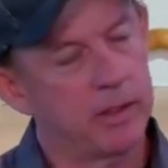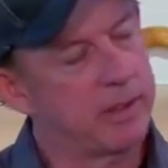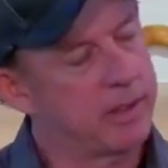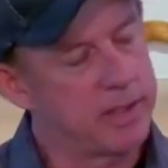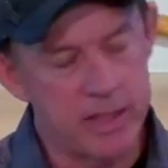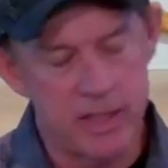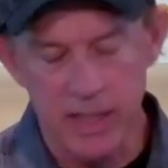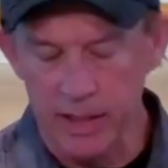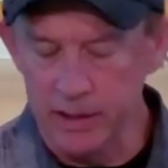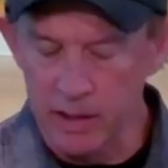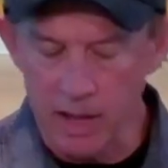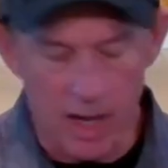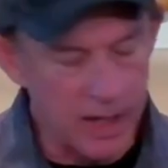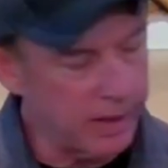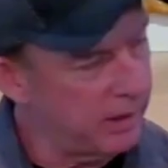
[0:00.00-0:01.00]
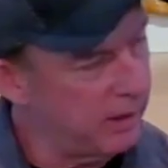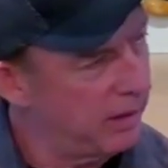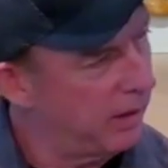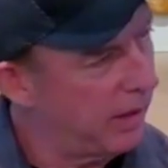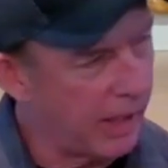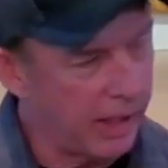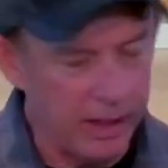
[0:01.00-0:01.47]
did God,
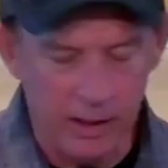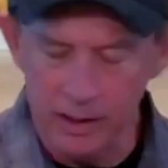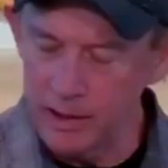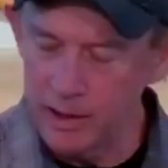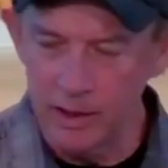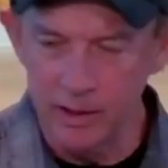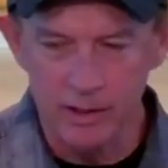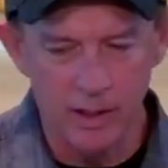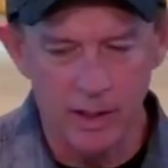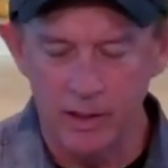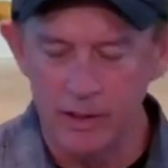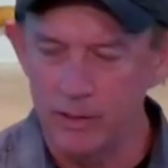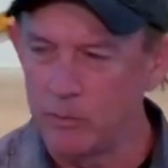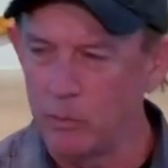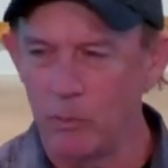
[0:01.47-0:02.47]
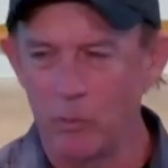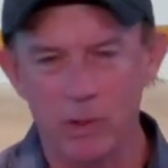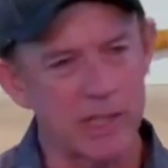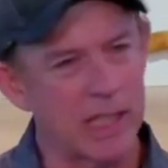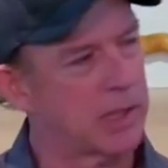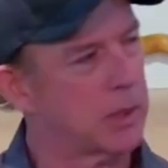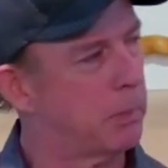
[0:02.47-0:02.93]
was I
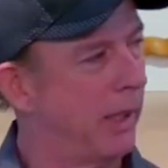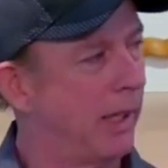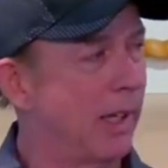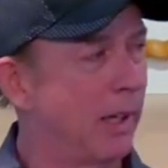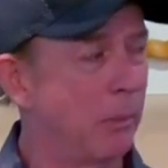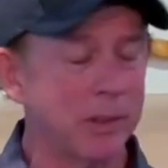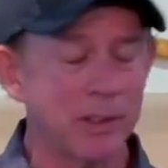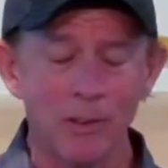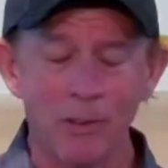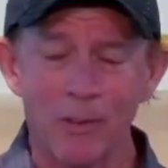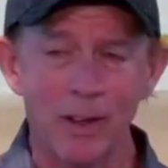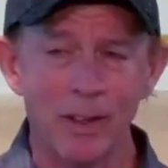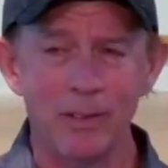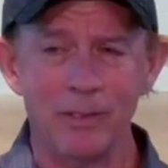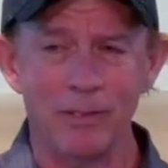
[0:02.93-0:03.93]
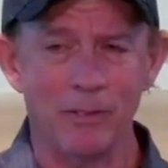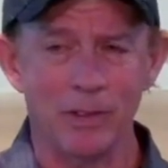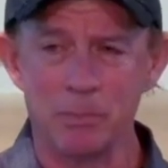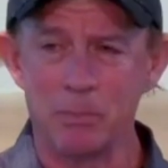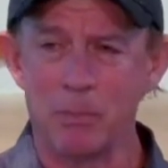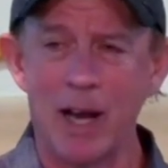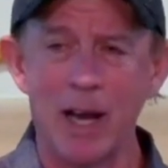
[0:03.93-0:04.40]
speaking with the Lord? Was
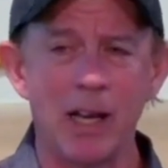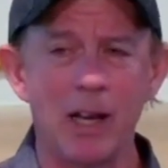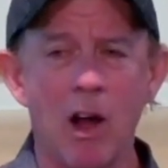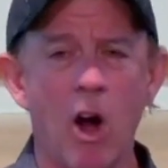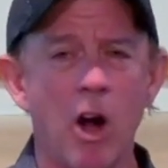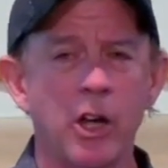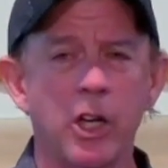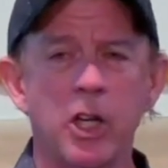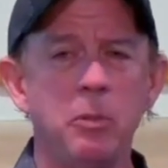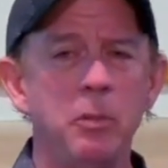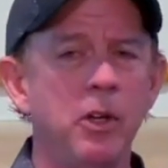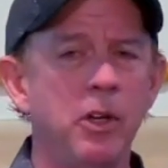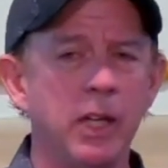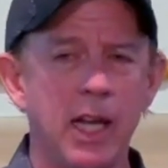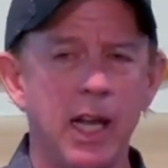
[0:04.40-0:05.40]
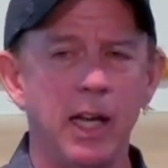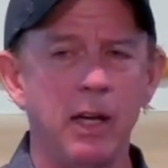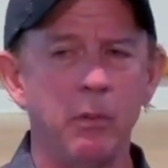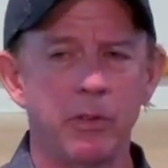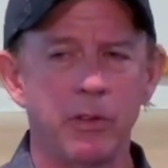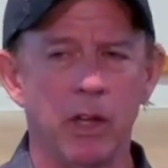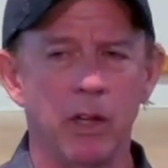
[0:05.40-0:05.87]
my heart communicating with
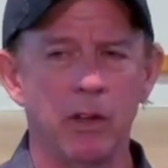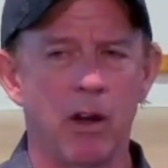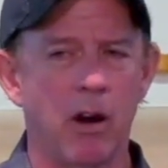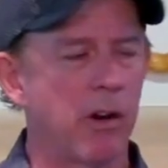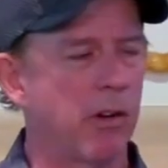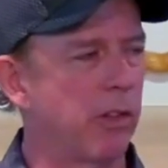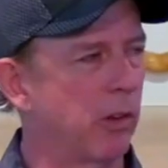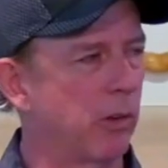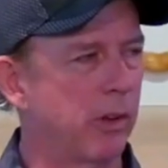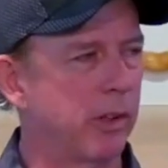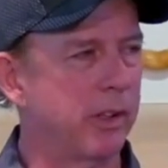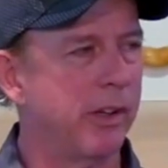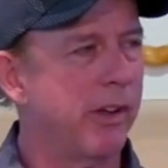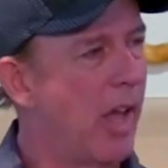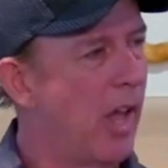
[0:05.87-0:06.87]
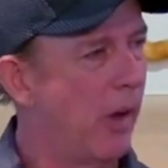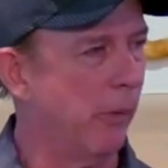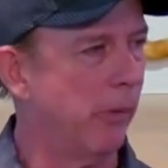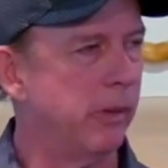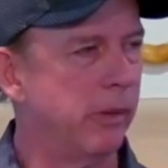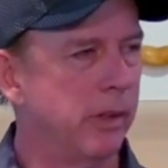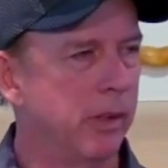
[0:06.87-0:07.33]
the heart of the Lord? No.
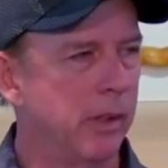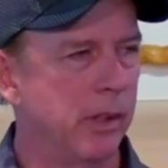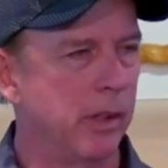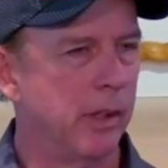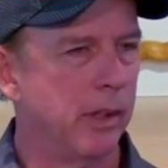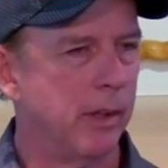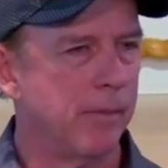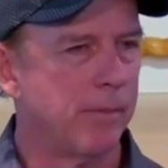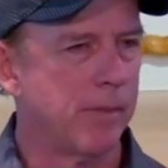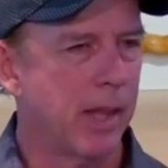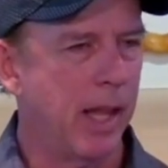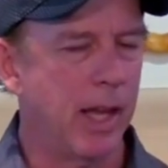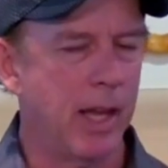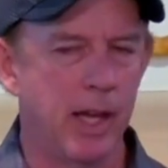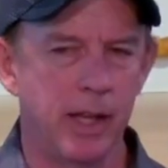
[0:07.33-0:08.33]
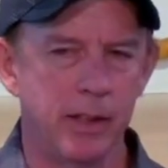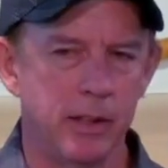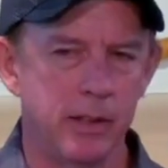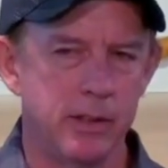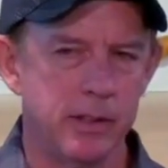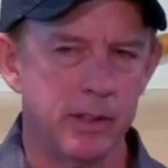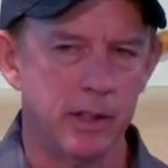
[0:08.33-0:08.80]
And,
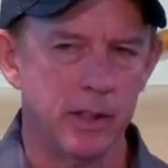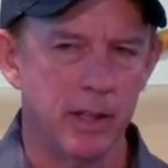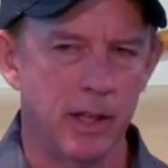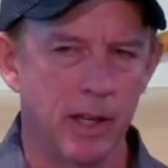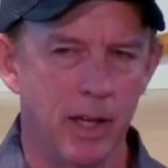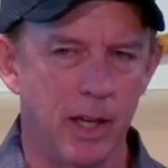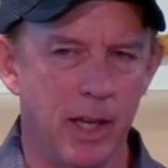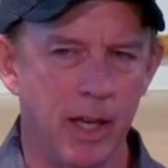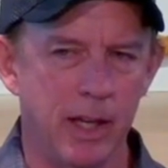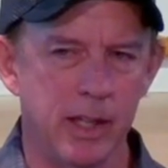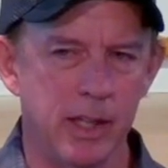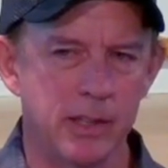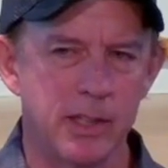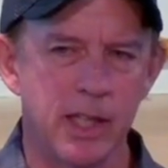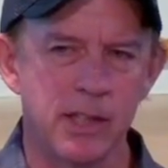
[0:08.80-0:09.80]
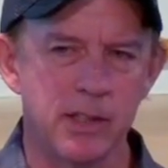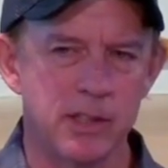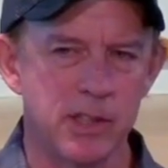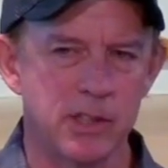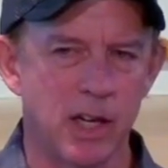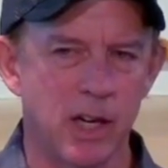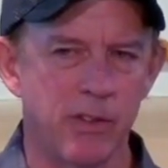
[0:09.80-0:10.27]
and it's His
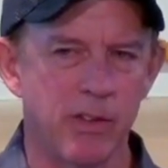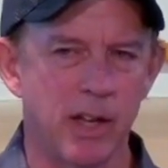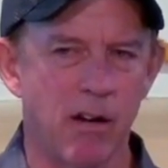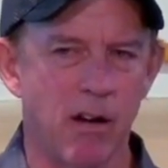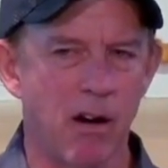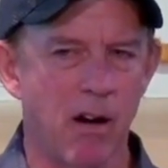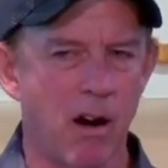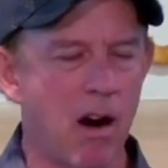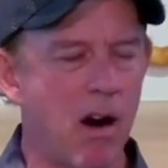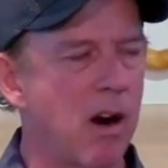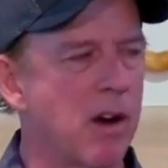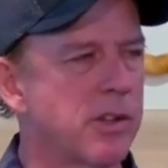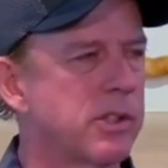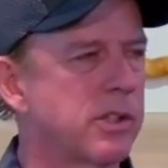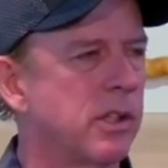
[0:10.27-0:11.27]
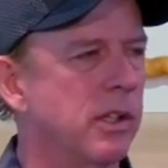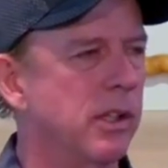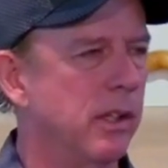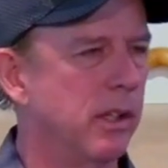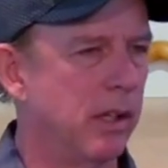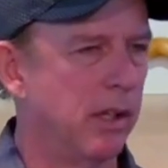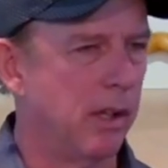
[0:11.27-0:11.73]
desire that our hearts
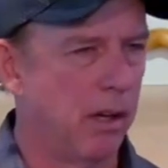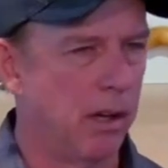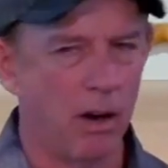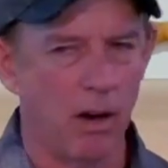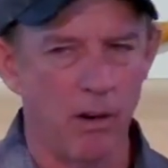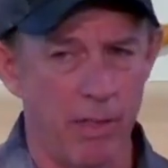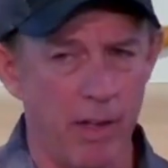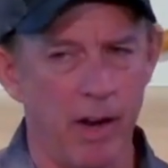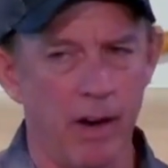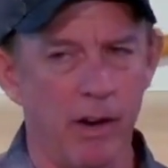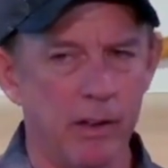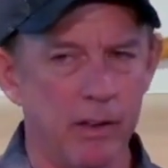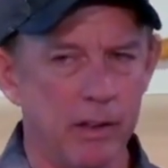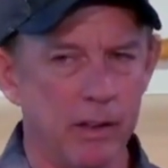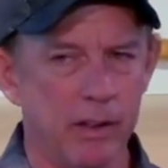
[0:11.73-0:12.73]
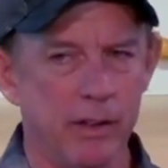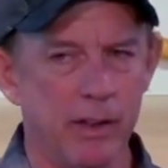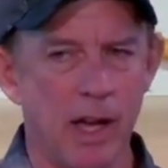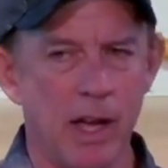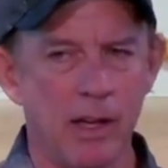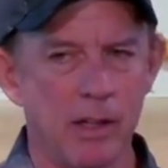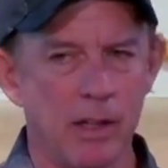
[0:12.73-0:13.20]
are there,
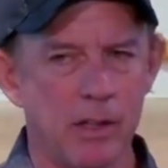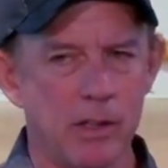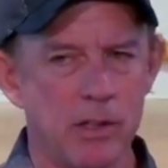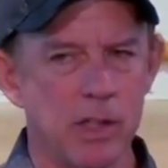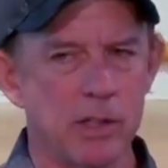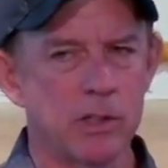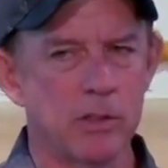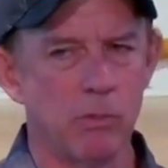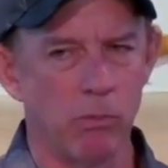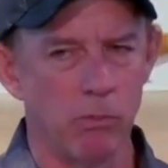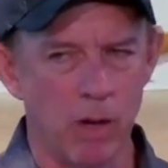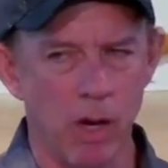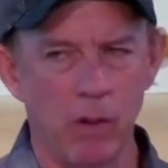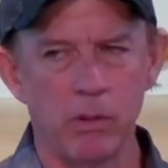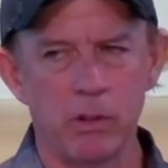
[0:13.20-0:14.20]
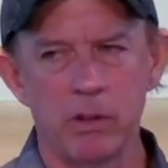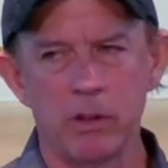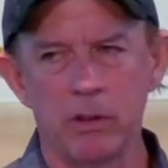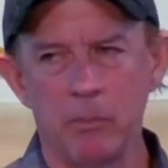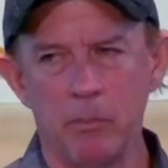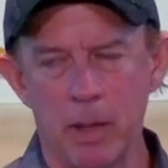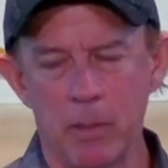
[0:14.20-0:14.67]
not just rote,
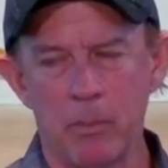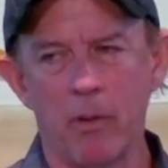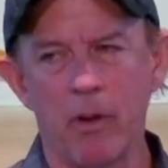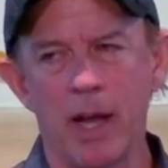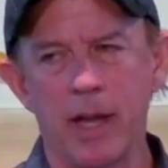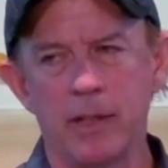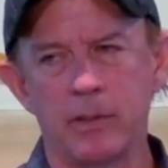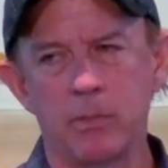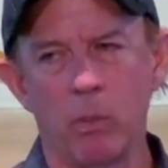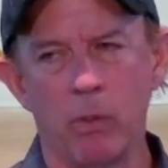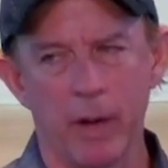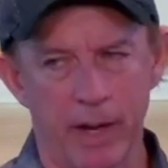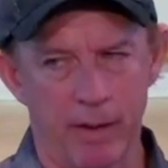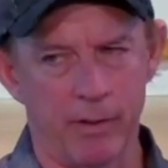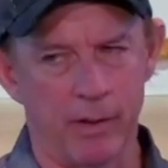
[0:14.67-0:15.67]
memorized, whatever.